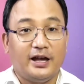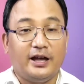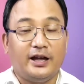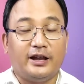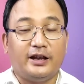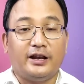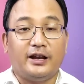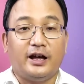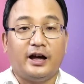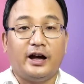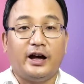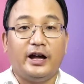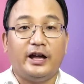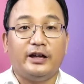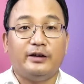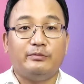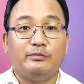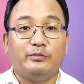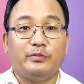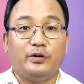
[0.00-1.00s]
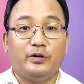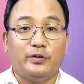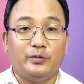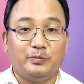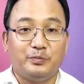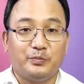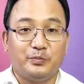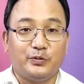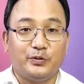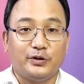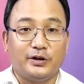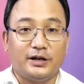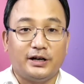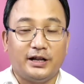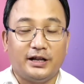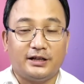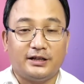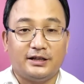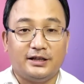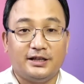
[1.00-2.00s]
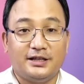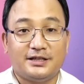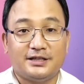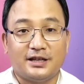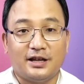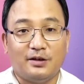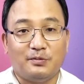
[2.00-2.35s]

and I am hopeful that this